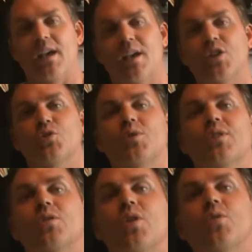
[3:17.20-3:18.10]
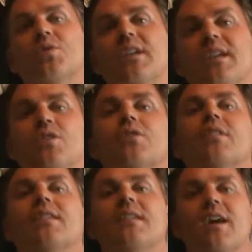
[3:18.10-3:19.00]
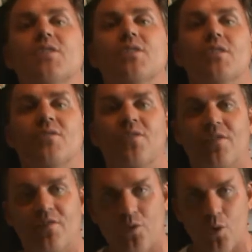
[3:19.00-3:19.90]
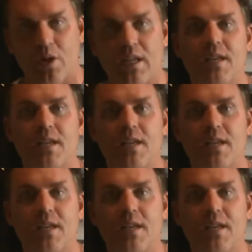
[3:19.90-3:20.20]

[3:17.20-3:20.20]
Israel goes into the desert for 40